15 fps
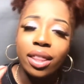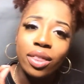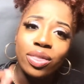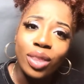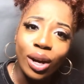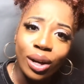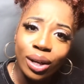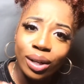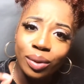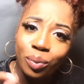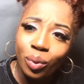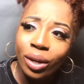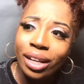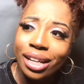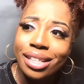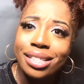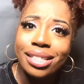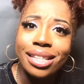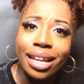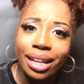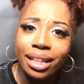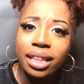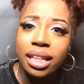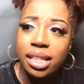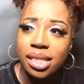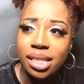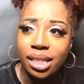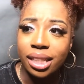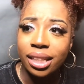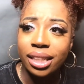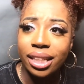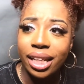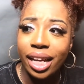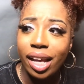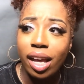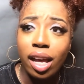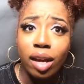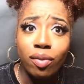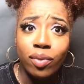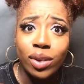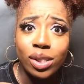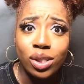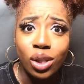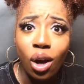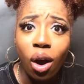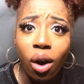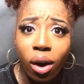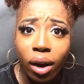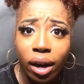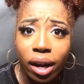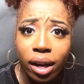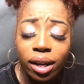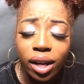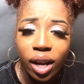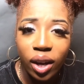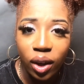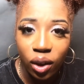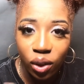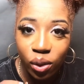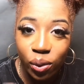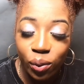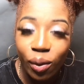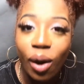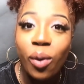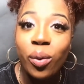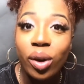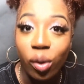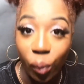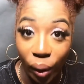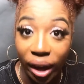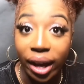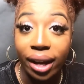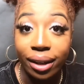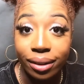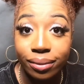Third one is, listen, if it's gone, throw it away,